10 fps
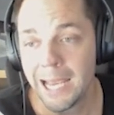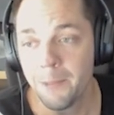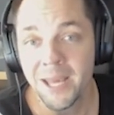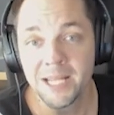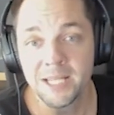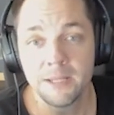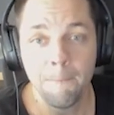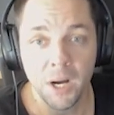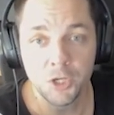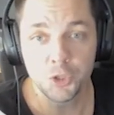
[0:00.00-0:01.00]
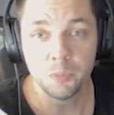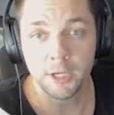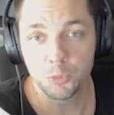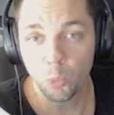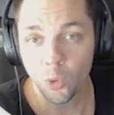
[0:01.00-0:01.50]
And it makes it much,
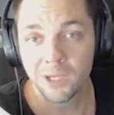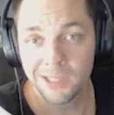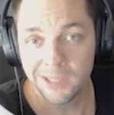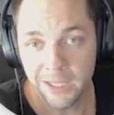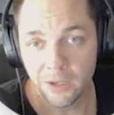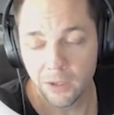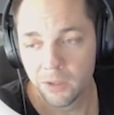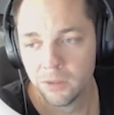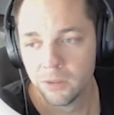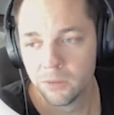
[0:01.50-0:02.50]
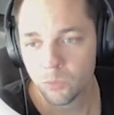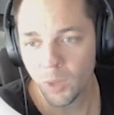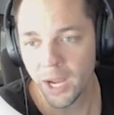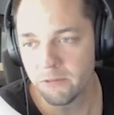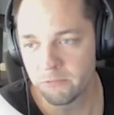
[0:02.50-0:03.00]
much more clear,
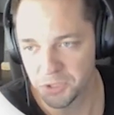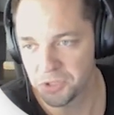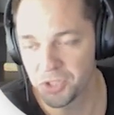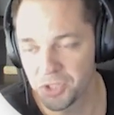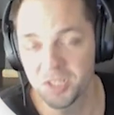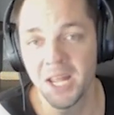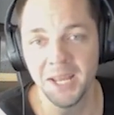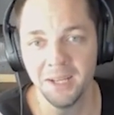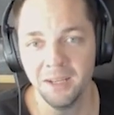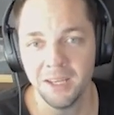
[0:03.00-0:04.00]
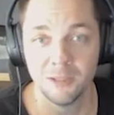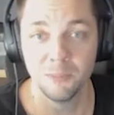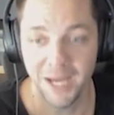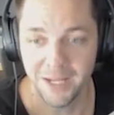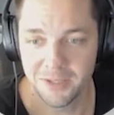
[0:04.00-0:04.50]
right? Versus just saying it
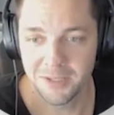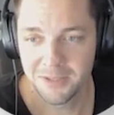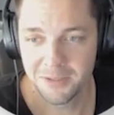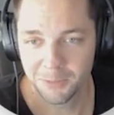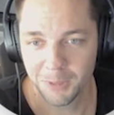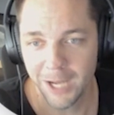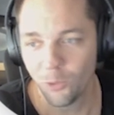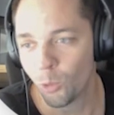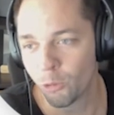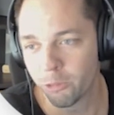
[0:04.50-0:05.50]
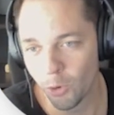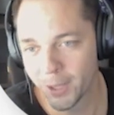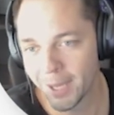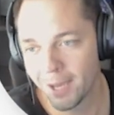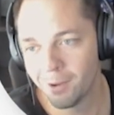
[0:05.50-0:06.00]
depends, right? Or
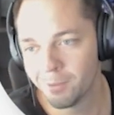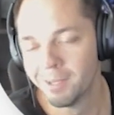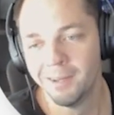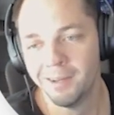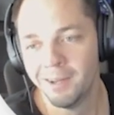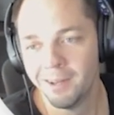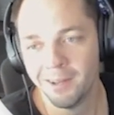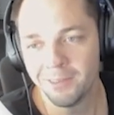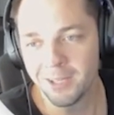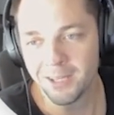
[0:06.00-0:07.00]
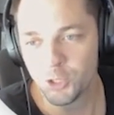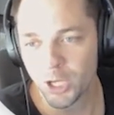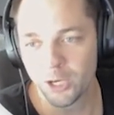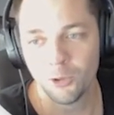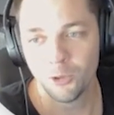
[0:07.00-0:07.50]
throwing out the
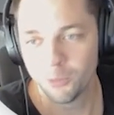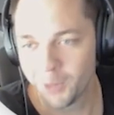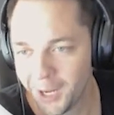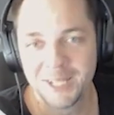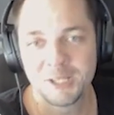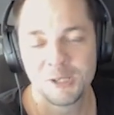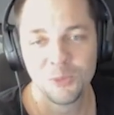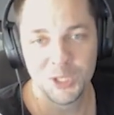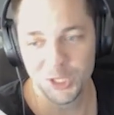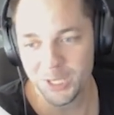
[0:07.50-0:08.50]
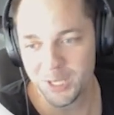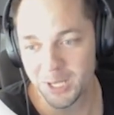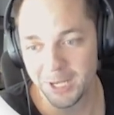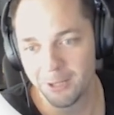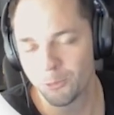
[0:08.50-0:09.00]
general answer, which is
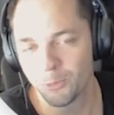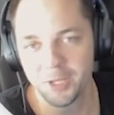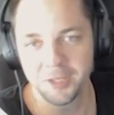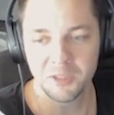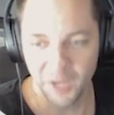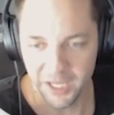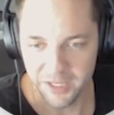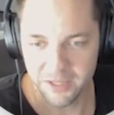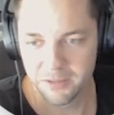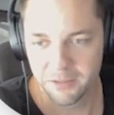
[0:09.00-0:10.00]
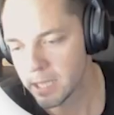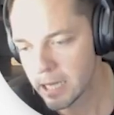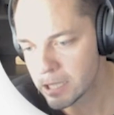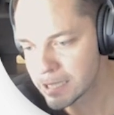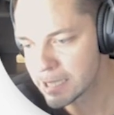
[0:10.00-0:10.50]
3 to 6 months.
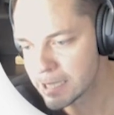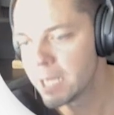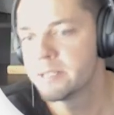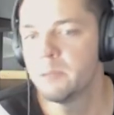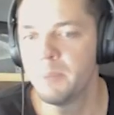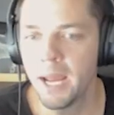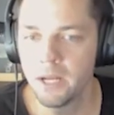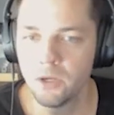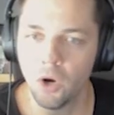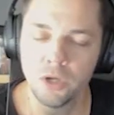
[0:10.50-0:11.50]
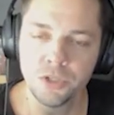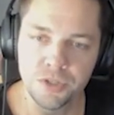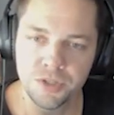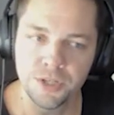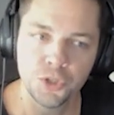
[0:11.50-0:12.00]
It does depend on
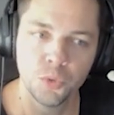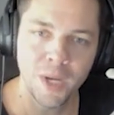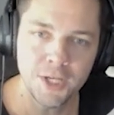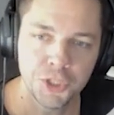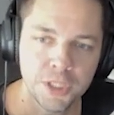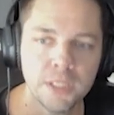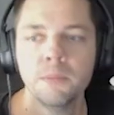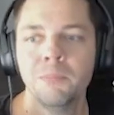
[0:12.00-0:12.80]
your situation.